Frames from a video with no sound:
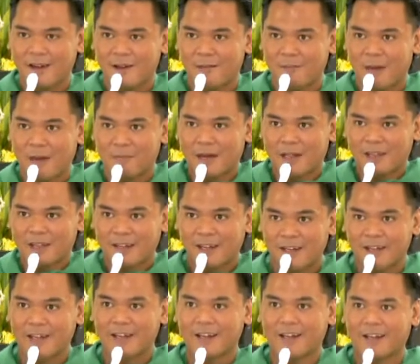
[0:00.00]
may
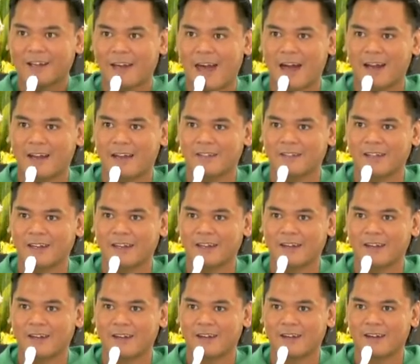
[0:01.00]
material
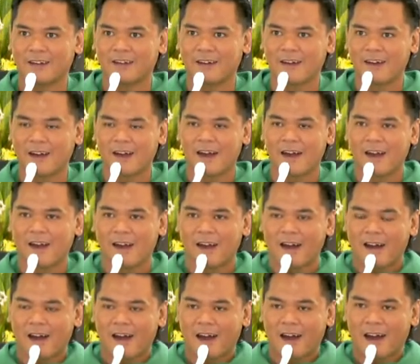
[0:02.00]
reality,
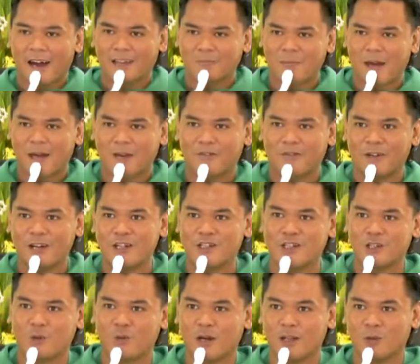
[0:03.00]
at may
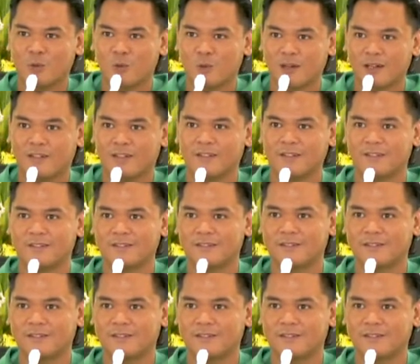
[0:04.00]
virtual world.